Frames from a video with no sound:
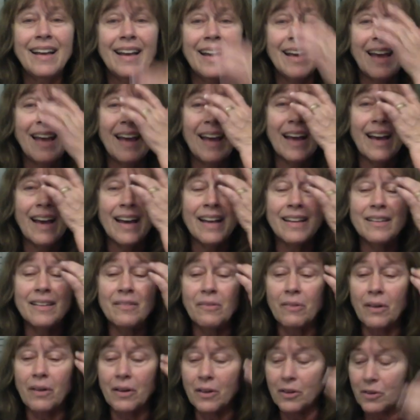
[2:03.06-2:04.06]
And
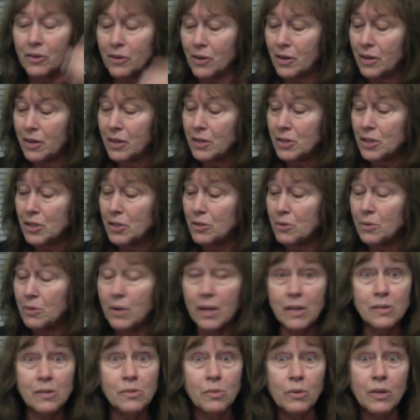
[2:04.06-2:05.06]
what you're going to do
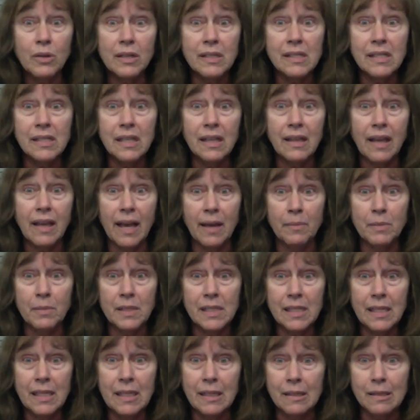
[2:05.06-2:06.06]
is we're going to sing the
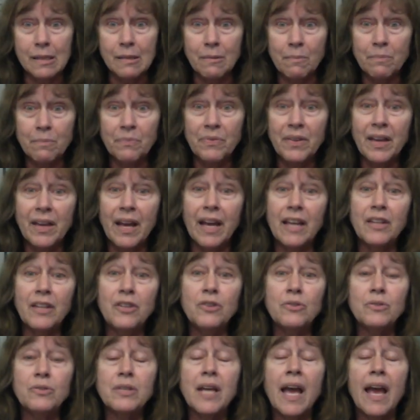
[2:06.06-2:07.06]
ABCs. And you
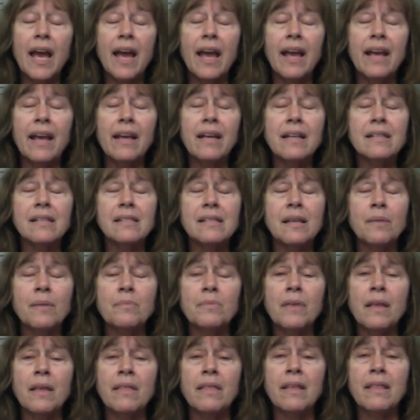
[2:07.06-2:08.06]
take
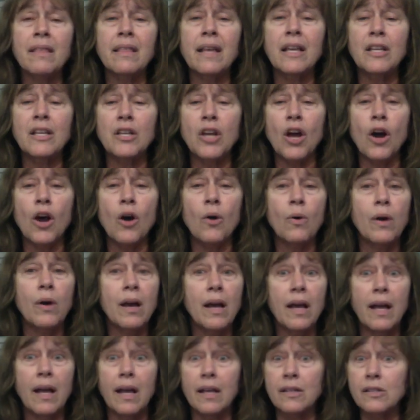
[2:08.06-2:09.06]
something that they know
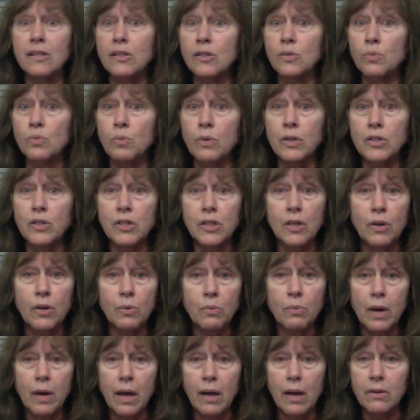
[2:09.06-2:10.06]
and switch it
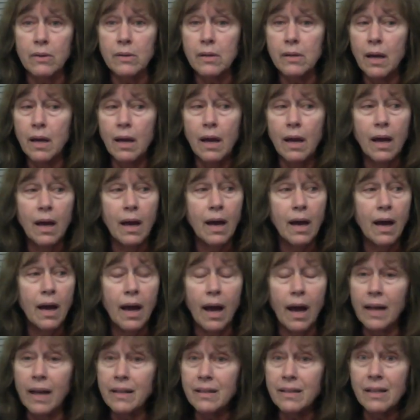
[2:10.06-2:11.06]
around.
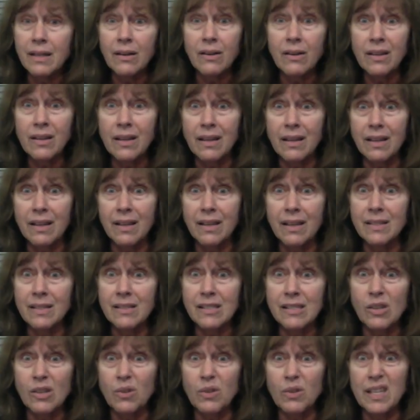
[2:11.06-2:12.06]
I tell you, it's
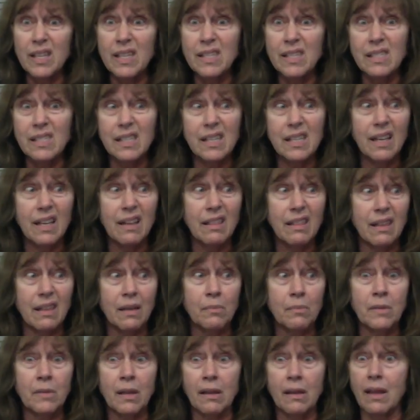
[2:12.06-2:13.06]
so easy to get
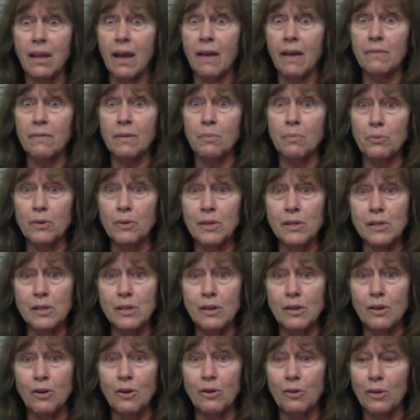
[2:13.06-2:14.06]
them to laugh, the
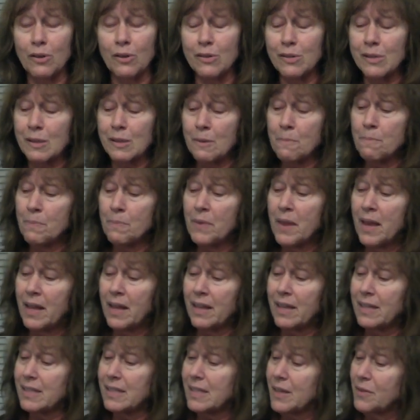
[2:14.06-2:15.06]
preschoolers.
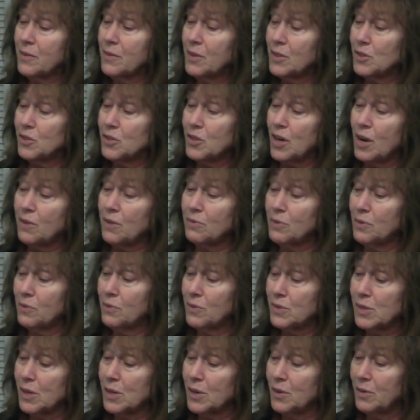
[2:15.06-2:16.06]
Let's give it a try,
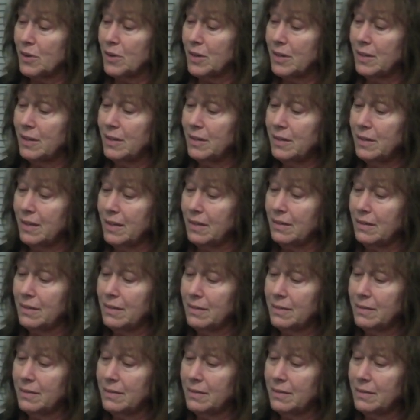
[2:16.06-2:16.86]
Rufus. Are you ready? Yep.